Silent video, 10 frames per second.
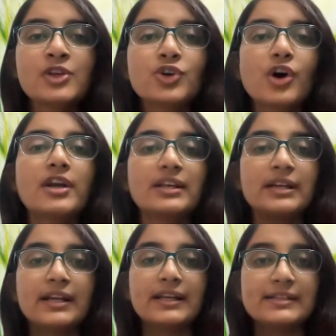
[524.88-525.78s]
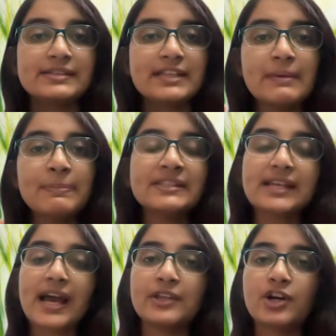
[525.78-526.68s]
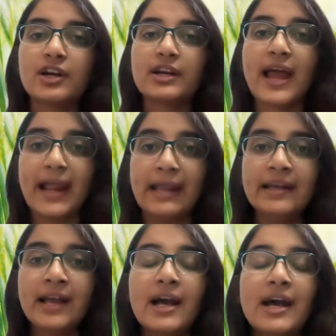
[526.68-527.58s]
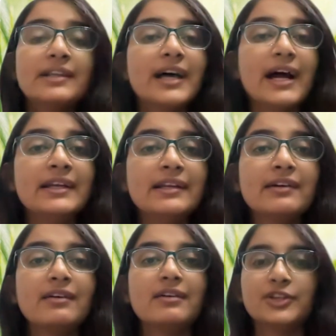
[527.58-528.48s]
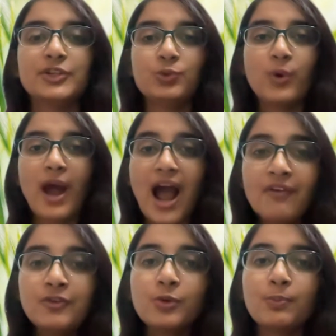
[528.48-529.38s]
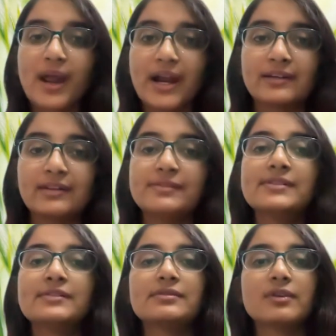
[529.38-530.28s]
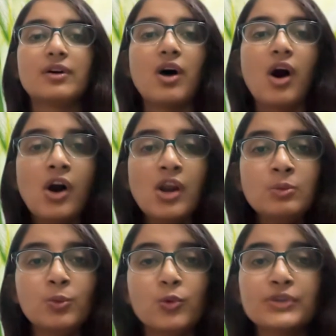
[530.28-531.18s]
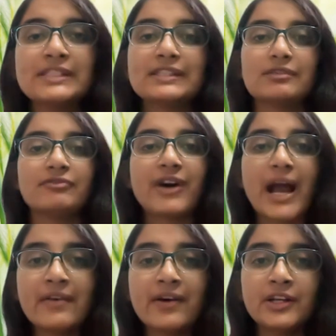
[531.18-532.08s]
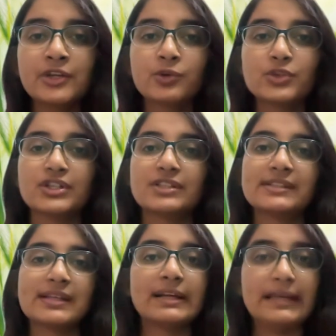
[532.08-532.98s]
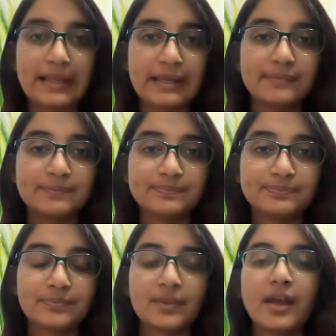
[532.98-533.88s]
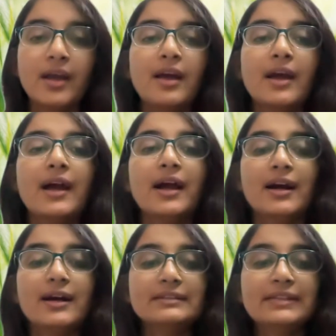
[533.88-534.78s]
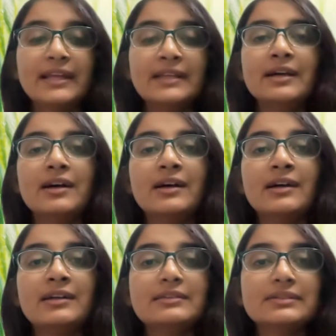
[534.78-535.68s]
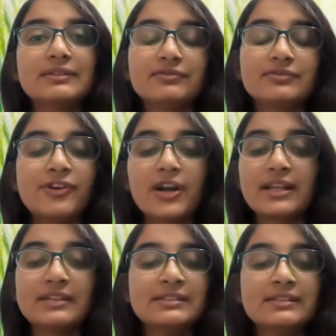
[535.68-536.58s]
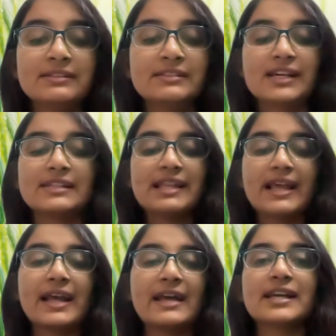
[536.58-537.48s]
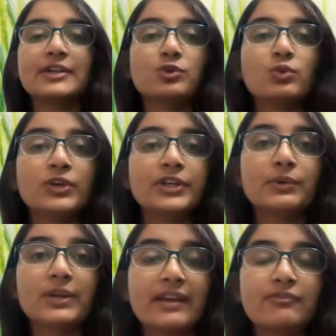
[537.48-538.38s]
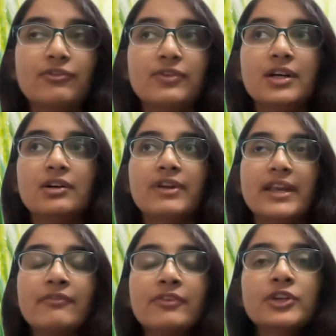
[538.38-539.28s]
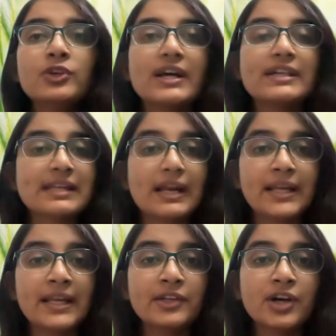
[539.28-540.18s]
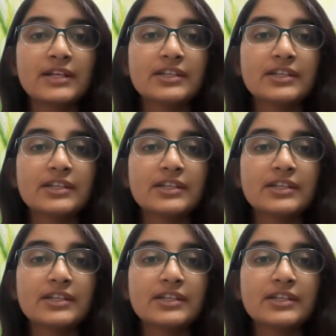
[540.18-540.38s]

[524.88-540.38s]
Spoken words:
sure it is deep inside your head that you have to practice almost 500 questions a day. Then for just like as I told you, whenever you are studying your